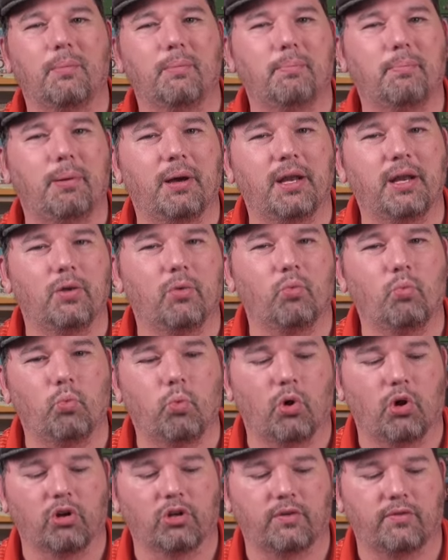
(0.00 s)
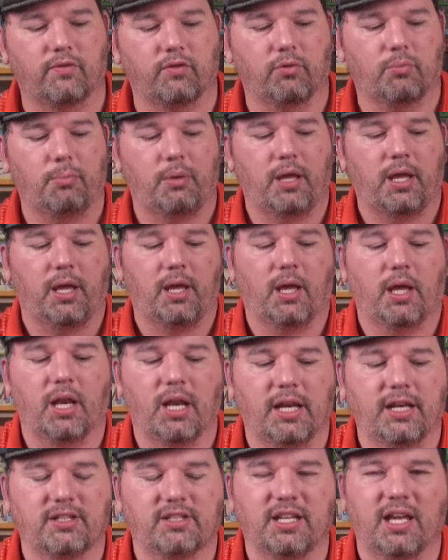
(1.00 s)
But it worked for me,
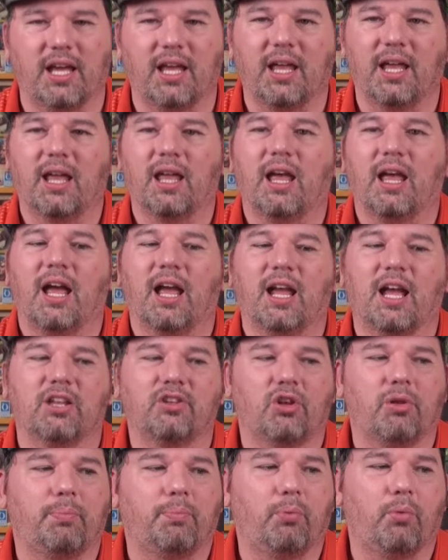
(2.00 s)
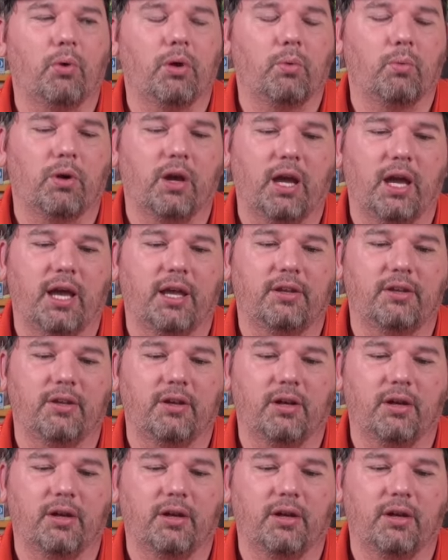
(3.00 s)
and I just I got to the point where I had.